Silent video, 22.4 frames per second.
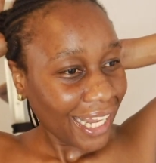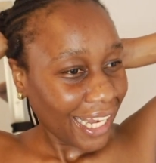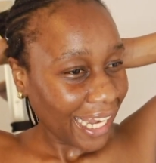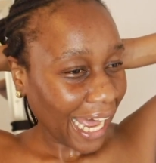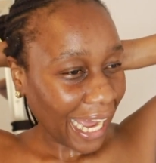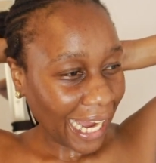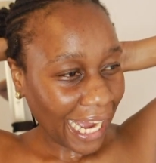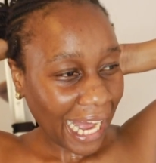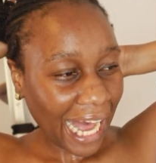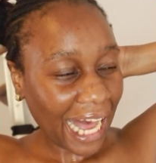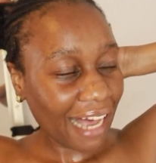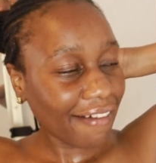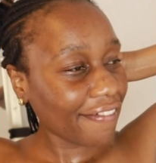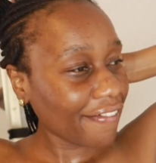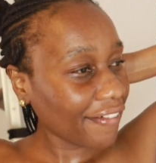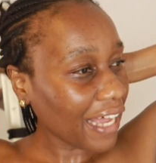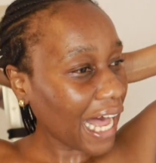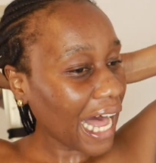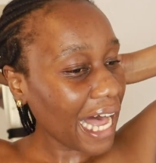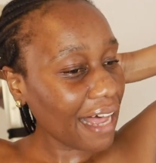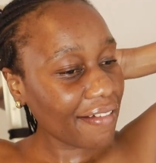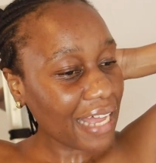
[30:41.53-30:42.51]
Like
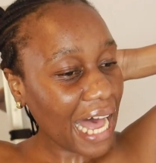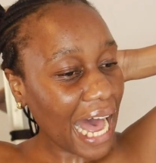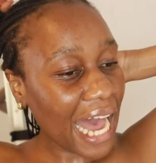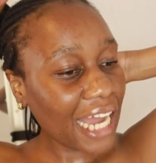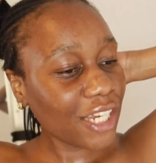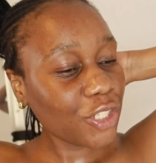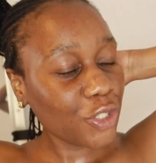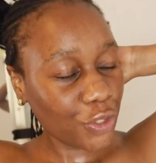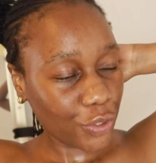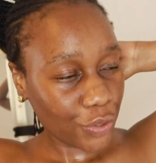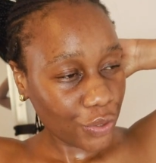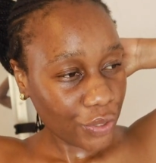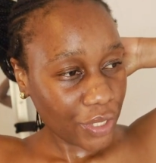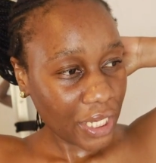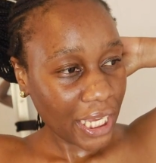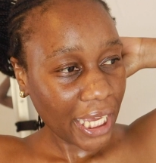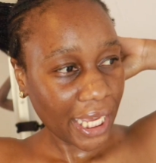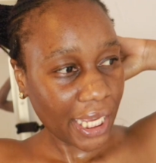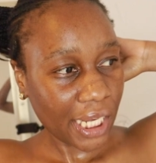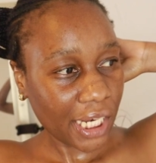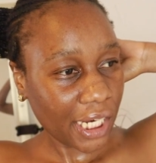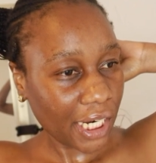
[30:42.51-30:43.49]
I do
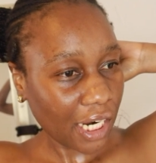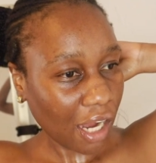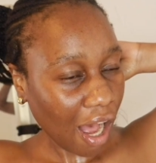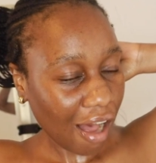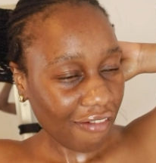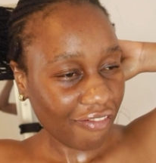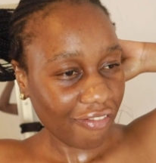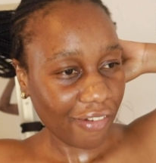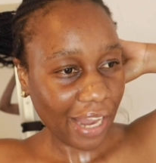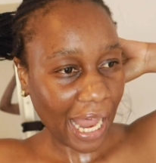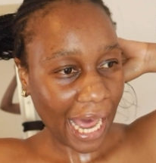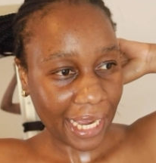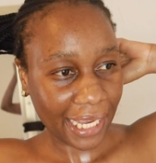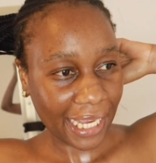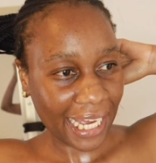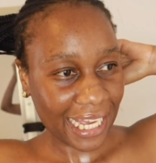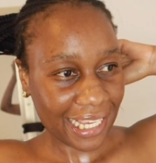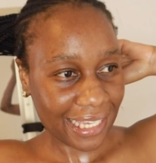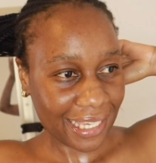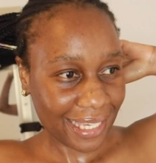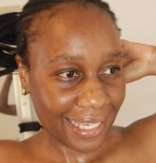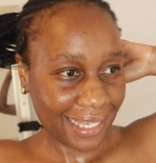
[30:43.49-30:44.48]
hit off
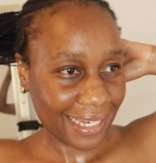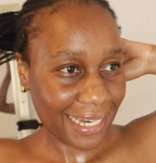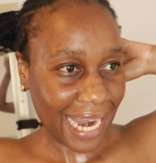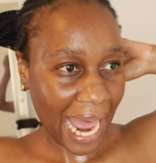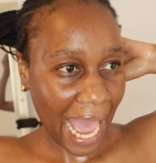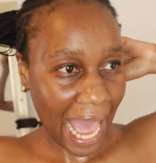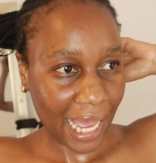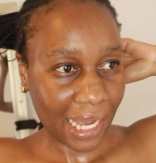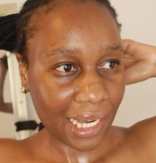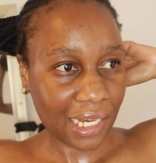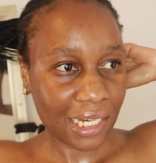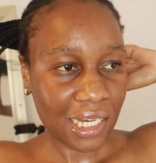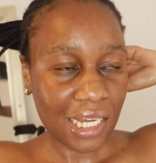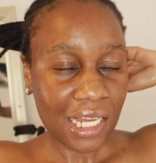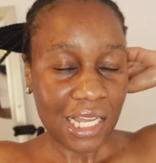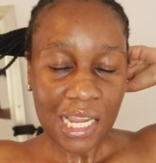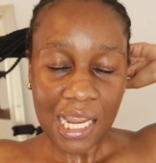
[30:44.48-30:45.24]
like a snag,